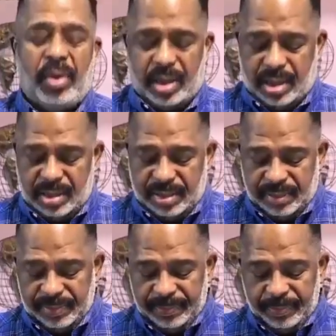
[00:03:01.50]
wet.
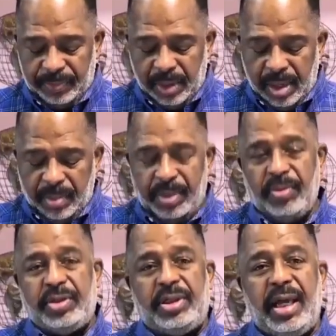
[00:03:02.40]
But
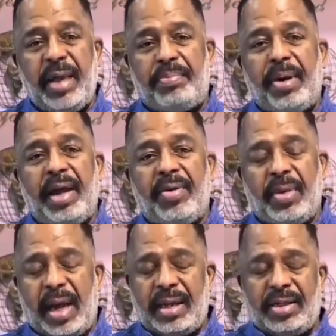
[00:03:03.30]
when she got pregnant
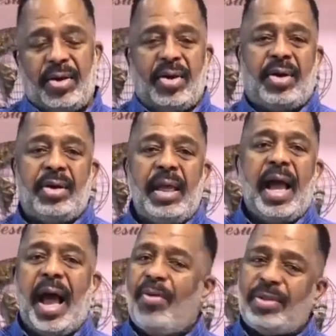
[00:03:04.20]
with our daughter,
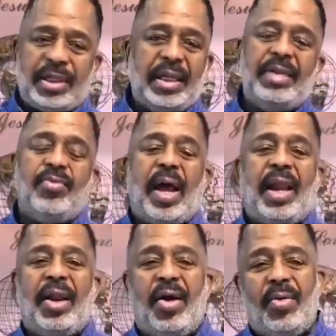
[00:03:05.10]
I was eating right
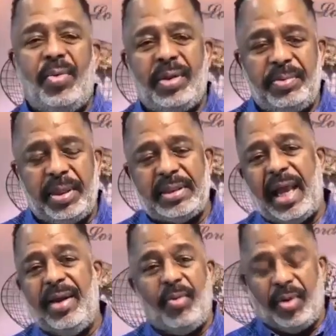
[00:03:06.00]
along with her because
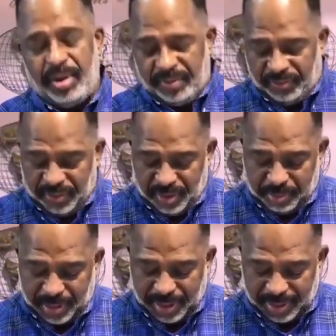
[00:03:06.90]
I didn't want her to feel
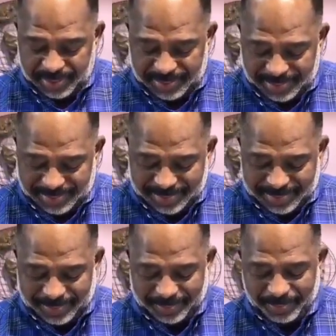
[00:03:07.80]
bad.
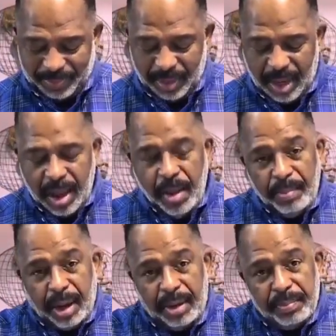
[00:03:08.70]

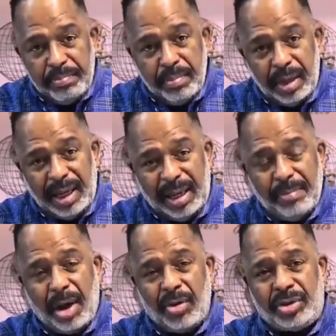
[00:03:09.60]
But
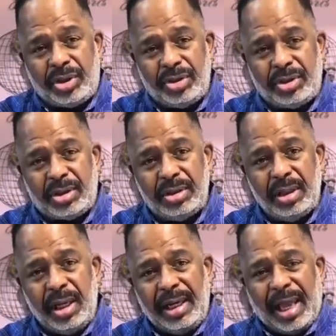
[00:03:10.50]
emotions
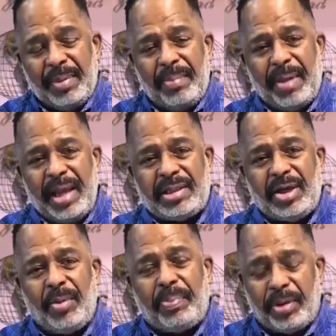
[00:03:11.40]
can be based
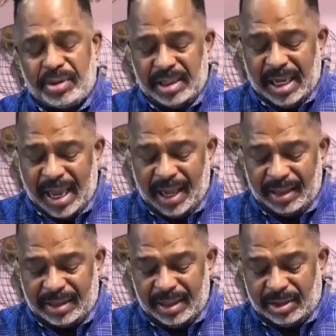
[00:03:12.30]
on
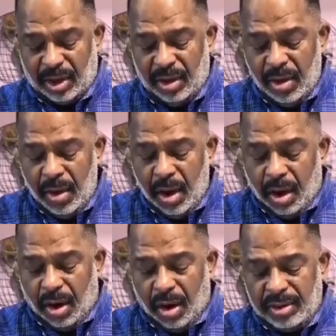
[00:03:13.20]
personalities
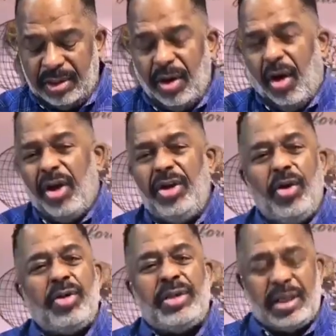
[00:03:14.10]
or
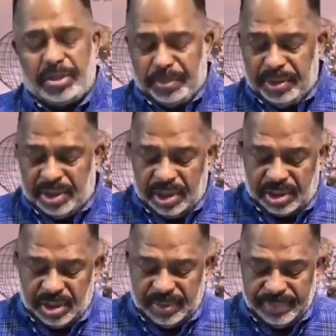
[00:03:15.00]
your
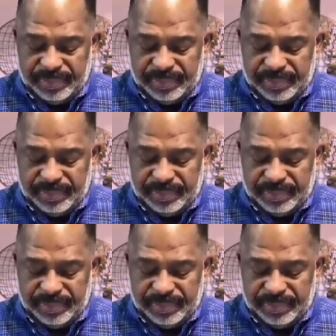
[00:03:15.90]
disposition